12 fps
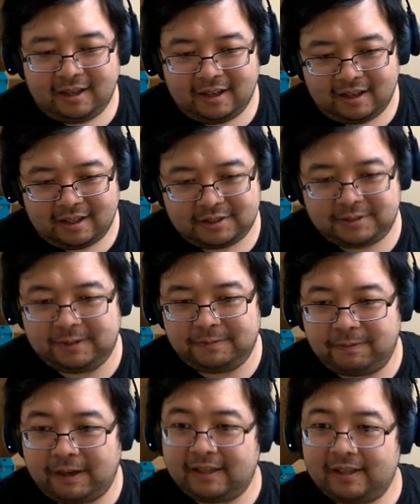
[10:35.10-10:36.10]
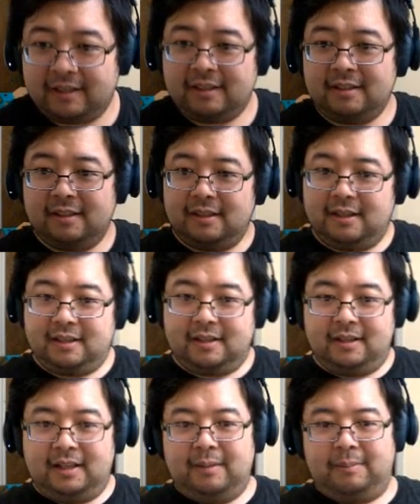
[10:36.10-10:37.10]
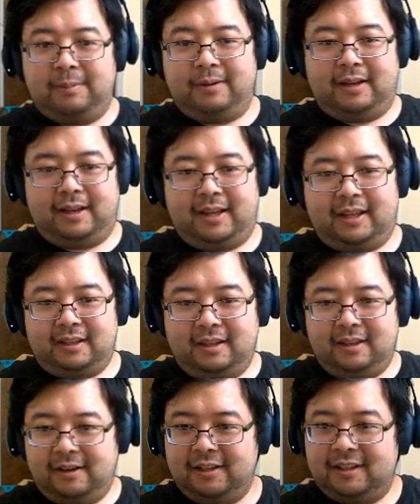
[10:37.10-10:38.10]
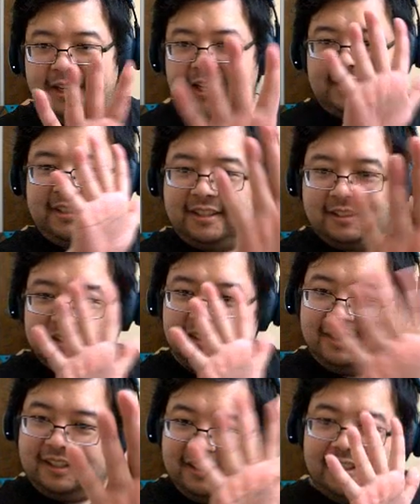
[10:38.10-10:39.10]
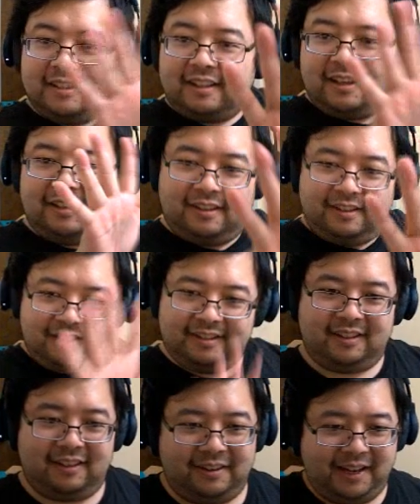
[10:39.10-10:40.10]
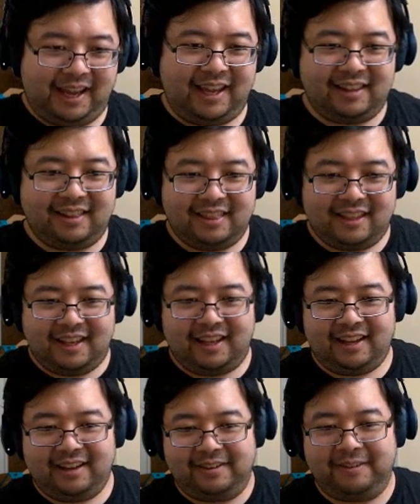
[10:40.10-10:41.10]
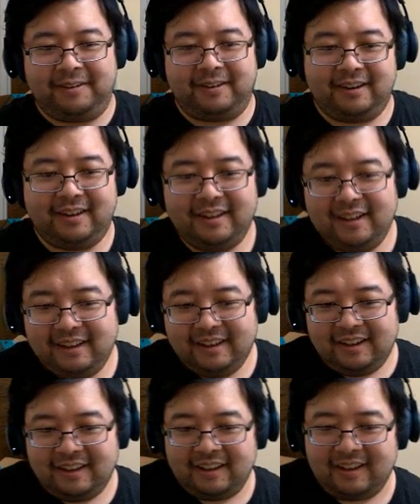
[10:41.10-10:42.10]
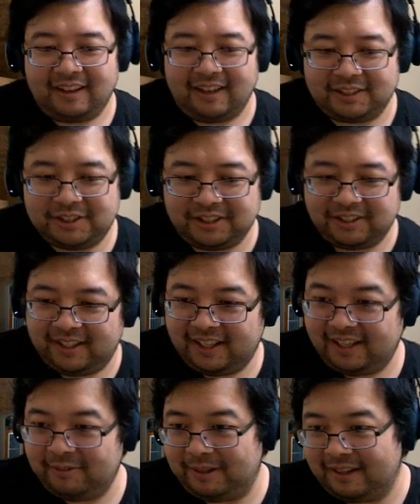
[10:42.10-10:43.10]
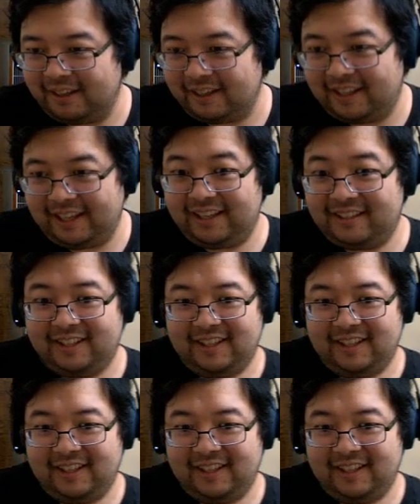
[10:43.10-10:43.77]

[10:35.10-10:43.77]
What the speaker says: Street Fighter collab, where like E Honda has his little hand thing, or Chun-Li with her kick.